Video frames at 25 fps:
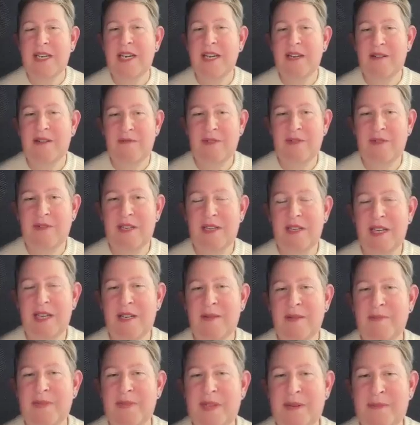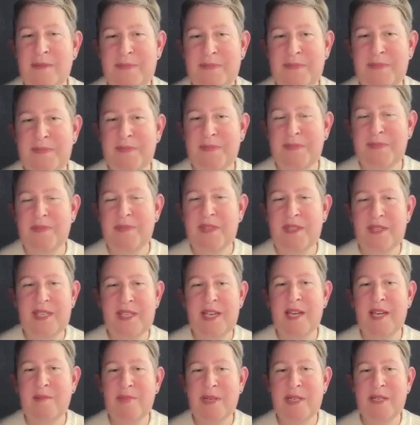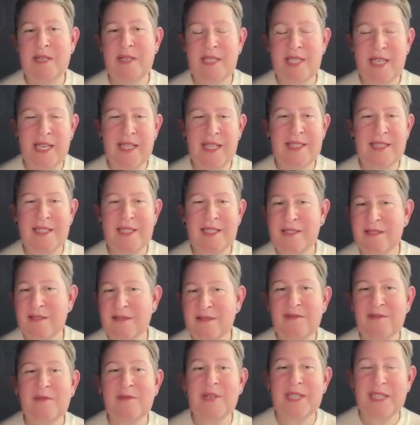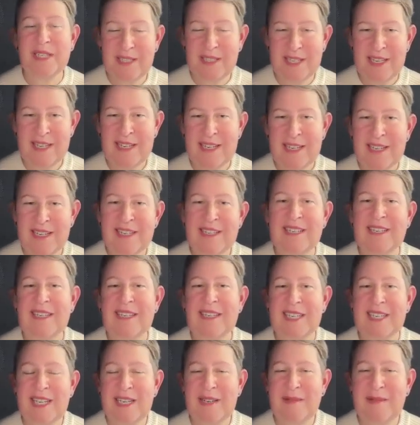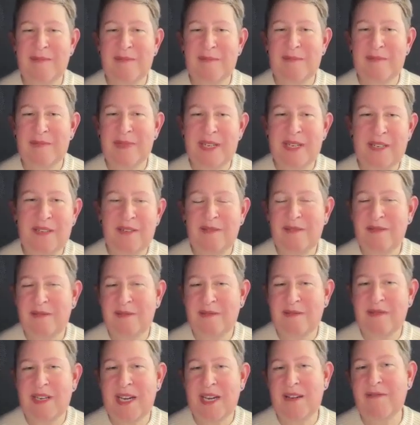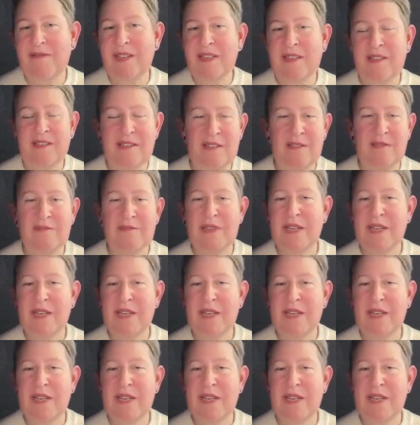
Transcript: and really help them design, build, test quickly by having,